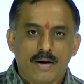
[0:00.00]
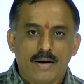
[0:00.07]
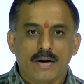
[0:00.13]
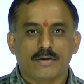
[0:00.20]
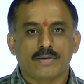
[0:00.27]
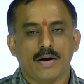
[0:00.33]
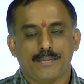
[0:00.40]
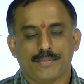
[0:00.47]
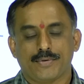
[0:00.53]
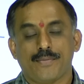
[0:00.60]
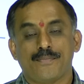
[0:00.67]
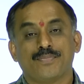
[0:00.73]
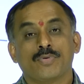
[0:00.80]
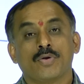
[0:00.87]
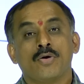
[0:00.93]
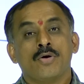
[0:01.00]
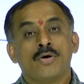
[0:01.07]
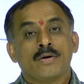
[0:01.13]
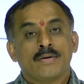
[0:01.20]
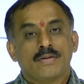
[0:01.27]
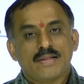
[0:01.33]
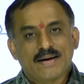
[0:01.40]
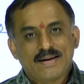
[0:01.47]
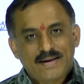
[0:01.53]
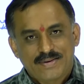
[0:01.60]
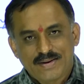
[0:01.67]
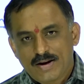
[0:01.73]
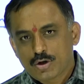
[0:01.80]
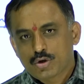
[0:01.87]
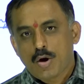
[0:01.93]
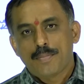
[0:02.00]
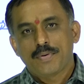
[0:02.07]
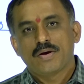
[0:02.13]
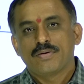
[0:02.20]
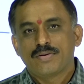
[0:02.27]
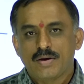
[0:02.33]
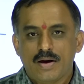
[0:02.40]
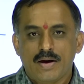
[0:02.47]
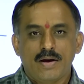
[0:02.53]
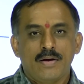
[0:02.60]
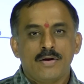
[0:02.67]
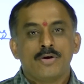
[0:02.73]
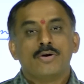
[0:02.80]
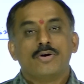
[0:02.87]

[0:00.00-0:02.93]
exams. The reasoning topic is a